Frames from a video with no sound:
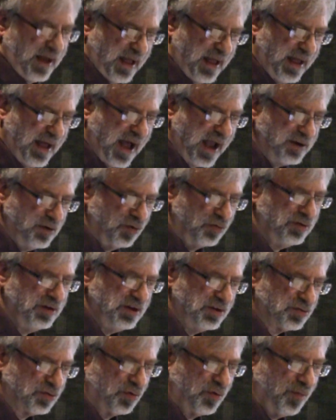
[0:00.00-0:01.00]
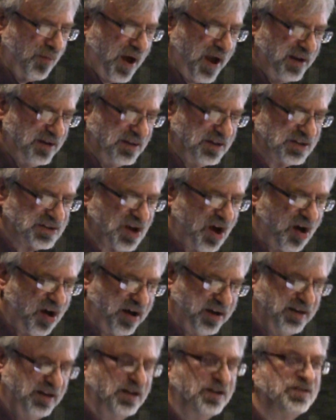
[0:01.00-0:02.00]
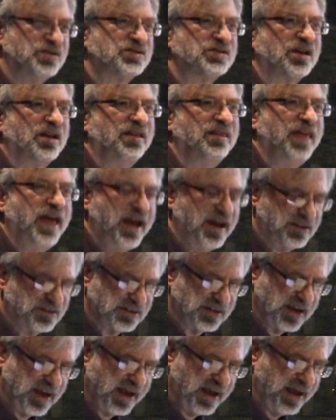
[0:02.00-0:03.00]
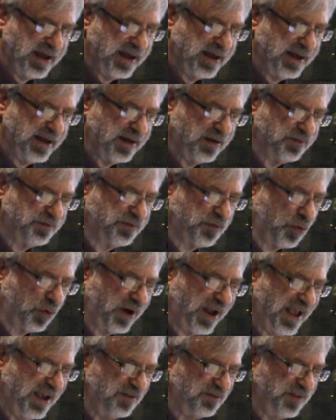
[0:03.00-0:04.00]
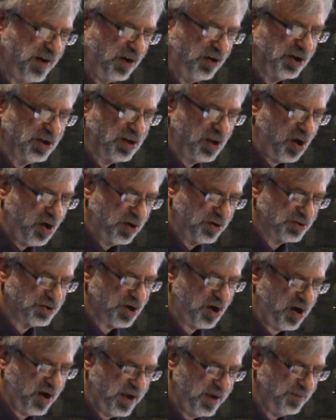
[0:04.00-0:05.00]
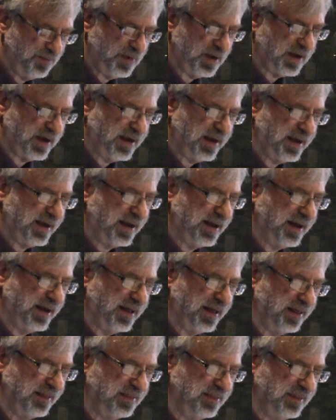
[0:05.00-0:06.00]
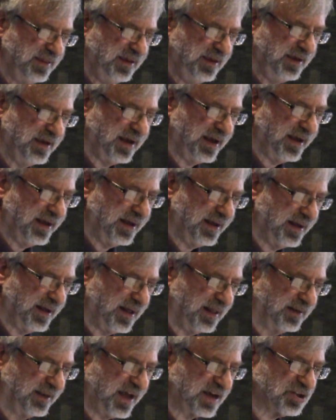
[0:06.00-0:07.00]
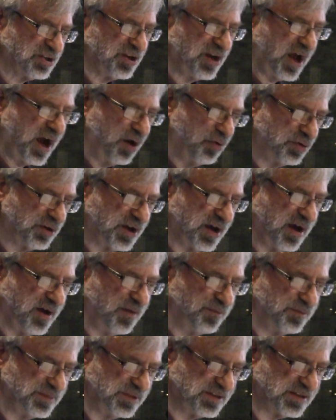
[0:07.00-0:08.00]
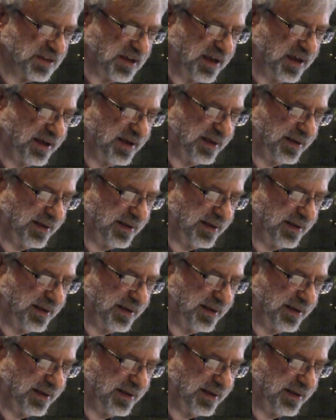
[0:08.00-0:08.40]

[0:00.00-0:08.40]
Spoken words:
I don't need to remind this audience that for a very long time, the election outcomes